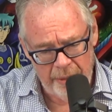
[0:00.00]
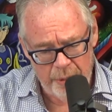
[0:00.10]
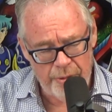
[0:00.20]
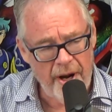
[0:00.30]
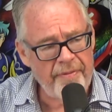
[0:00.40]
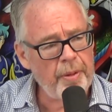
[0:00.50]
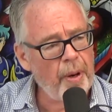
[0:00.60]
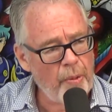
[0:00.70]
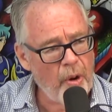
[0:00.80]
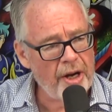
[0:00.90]
He was drafted
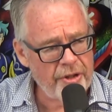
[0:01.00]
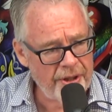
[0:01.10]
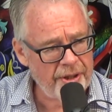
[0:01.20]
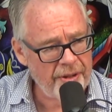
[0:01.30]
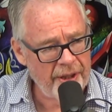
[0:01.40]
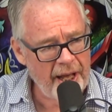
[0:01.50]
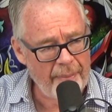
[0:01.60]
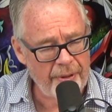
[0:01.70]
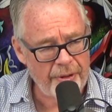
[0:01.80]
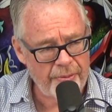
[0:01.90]
by Washington. The
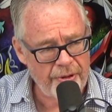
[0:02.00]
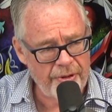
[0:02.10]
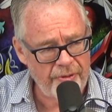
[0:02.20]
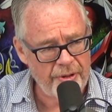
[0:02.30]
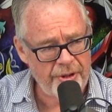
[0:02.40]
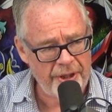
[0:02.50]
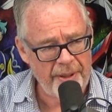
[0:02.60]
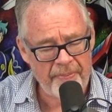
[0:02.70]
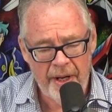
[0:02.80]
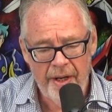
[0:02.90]
Capitals were his first
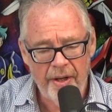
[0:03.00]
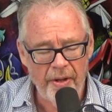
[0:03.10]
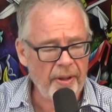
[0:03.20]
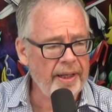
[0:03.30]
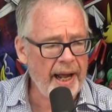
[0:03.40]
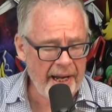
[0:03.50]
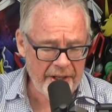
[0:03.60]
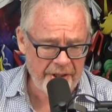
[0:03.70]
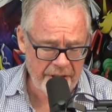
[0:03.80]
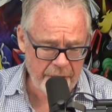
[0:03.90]
team, early
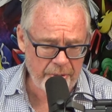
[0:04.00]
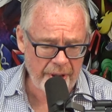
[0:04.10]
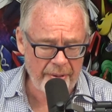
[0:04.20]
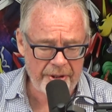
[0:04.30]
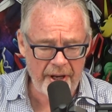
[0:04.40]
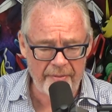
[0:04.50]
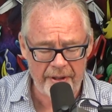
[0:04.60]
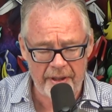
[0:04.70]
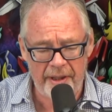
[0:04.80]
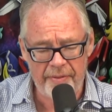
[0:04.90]
80s. And this was when I was
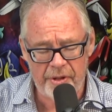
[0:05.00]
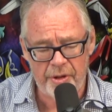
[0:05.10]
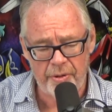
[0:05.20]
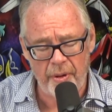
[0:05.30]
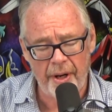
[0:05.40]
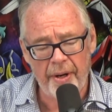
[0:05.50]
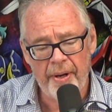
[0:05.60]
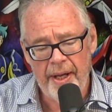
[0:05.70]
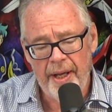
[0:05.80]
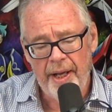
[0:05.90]
covering the Leafs in Toronto.
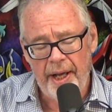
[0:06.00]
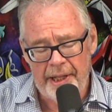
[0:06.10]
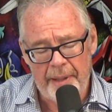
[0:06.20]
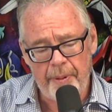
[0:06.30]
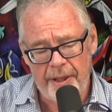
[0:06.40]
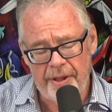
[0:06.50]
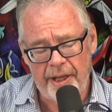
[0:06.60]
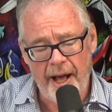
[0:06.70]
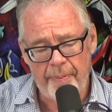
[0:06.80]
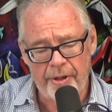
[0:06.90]
And they played the
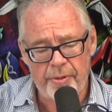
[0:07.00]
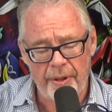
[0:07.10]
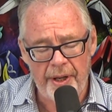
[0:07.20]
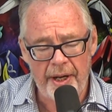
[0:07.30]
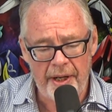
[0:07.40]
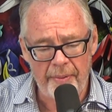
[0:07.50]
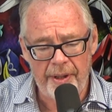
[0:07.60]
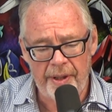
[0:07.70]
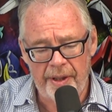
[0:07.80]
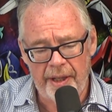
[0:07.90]
Capitals one night. And I
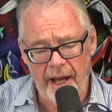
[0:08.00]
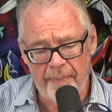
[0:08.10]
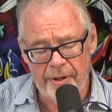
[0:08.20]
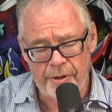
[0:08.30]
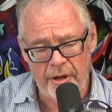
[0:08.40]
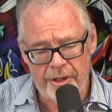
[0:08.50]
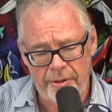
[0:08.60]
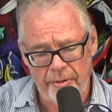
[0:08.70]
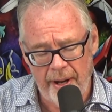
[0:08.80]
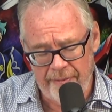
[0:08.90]
went into the Capitals
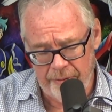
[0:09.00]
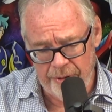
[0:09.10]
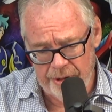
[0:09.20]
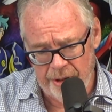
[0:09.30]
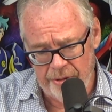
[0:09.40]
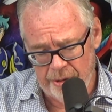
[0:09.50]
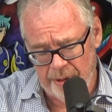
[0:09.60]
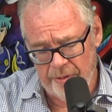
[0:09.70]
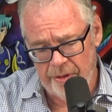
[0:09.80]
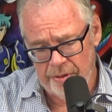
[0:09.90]
dressing room afterwards to do some
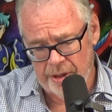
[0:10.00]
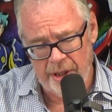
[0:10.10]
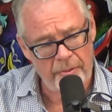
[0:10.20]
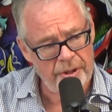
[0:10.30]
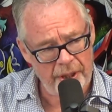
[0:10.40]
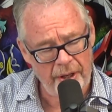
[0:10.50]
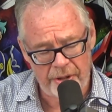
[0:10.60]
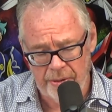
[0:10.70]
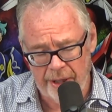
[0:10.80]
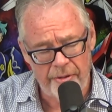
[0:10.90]
interviews. And he was there.
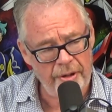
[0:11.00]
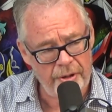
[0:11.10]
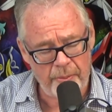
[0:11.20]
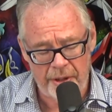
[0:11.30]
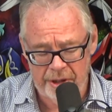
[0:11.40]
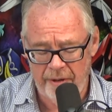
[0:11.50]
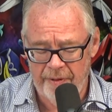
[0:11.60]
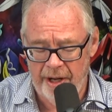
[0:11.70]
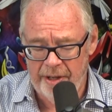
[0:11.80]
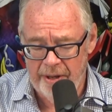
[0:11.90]
So I introduced myself
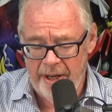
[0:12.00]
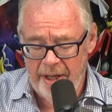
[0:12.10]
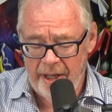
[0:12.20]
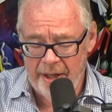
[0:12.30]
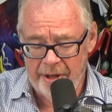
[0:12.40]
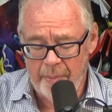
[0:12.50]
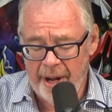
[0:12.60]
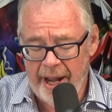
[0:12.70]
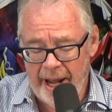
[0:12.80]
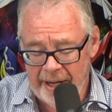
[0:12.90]
and I held out
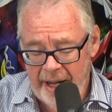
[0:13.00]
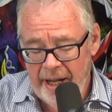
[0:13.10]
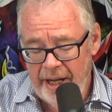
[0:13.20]
my hand.